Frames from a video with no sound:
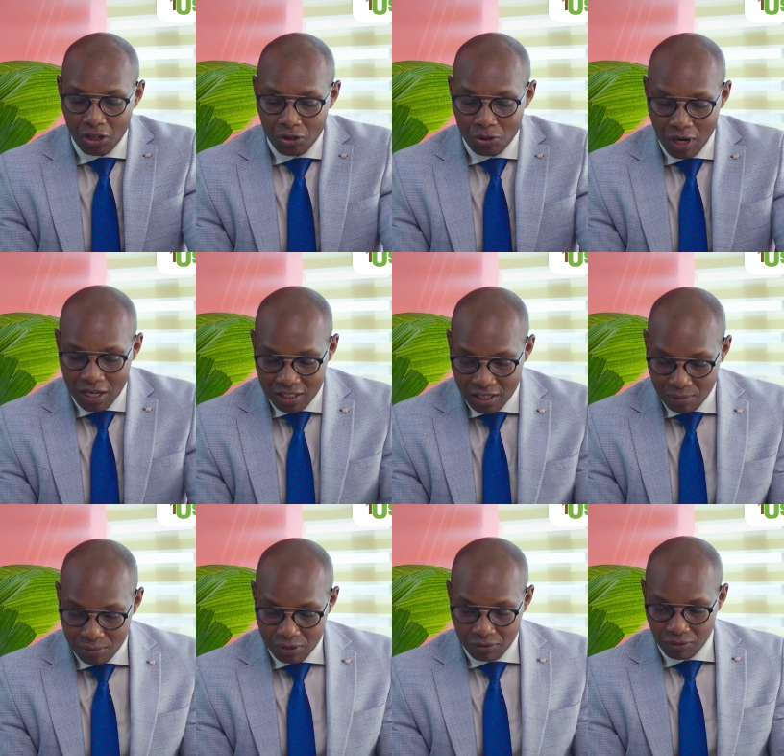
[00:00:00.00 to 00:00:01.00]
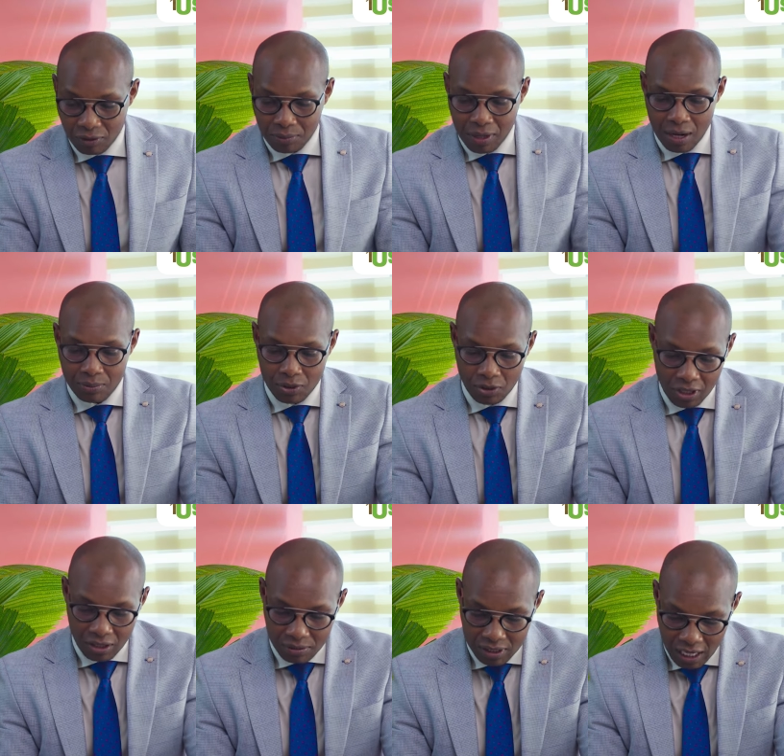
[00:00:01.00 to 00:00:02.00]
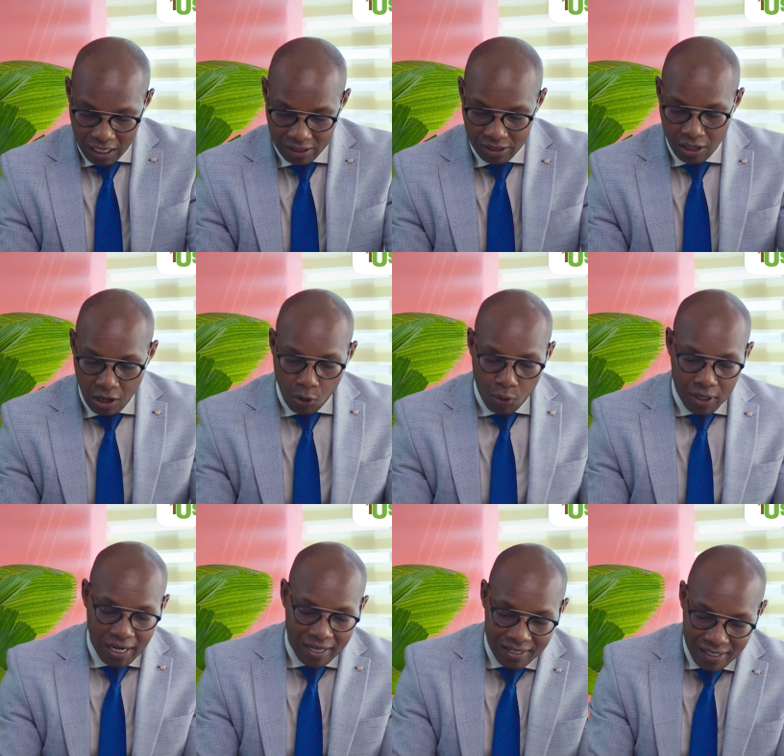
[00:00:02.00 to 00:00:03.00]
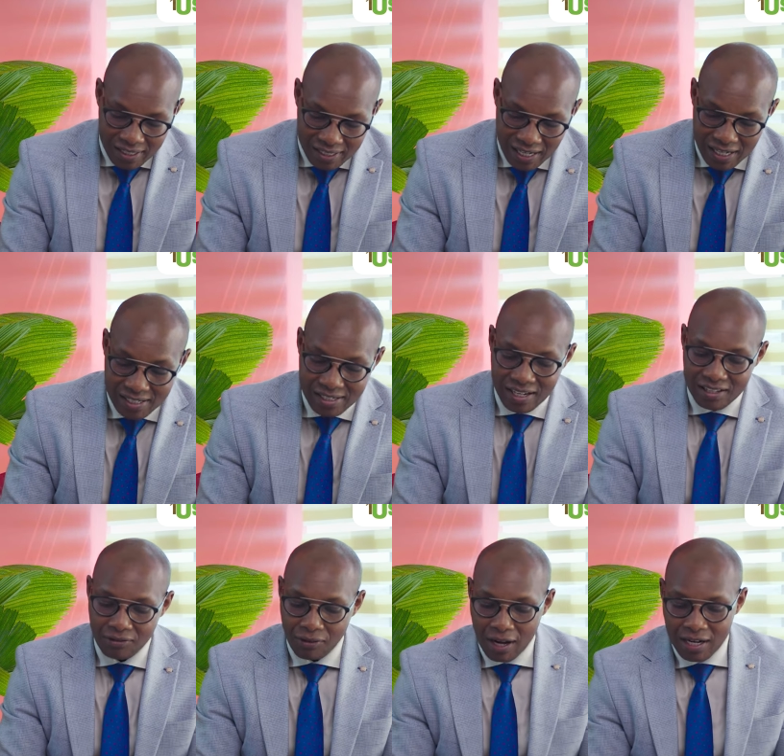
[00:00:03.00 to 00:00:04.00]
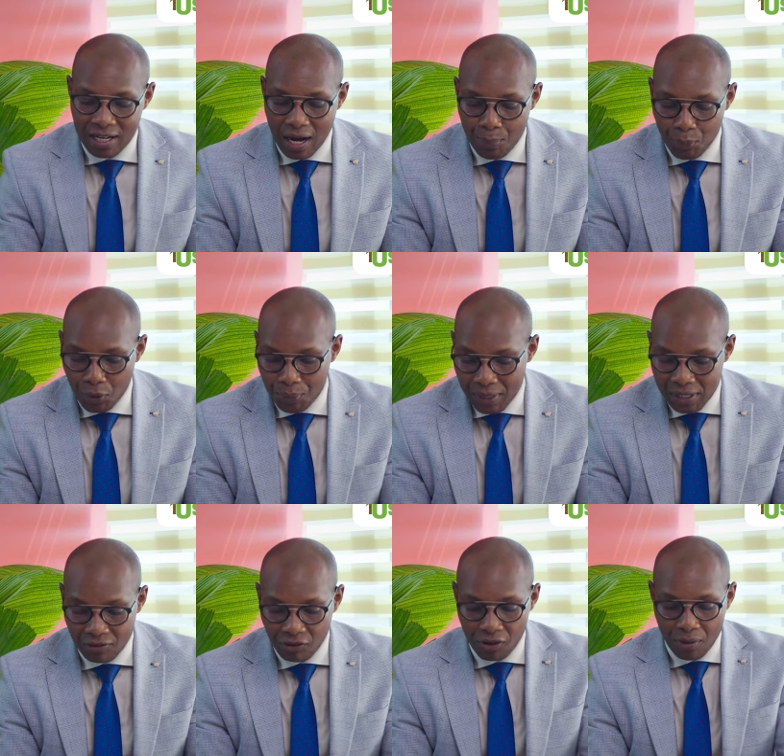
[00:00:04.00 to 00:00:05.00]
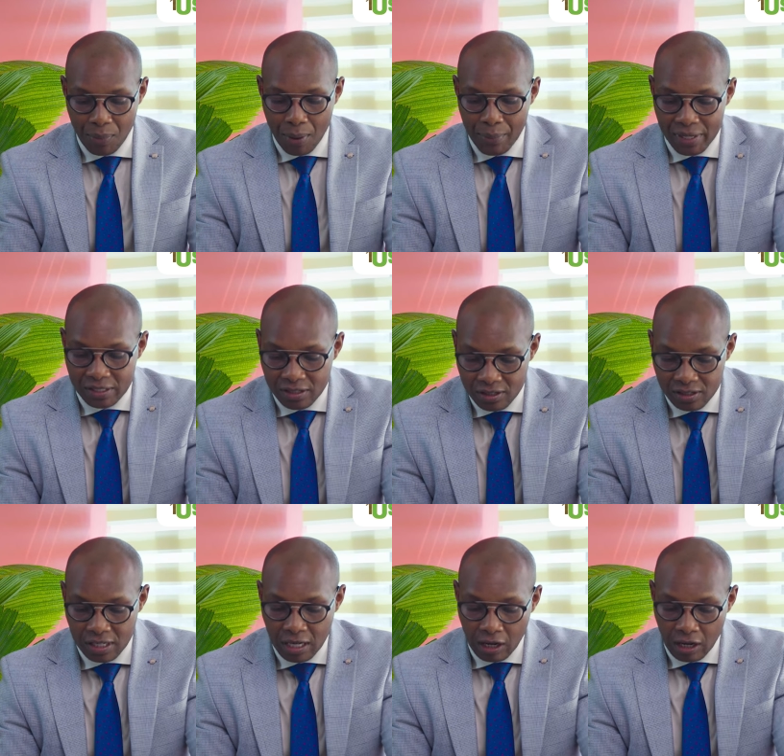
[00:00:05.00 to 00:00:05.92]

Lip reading: you are exempt from capital gain tax. When a creditor is transferring a property for the purposes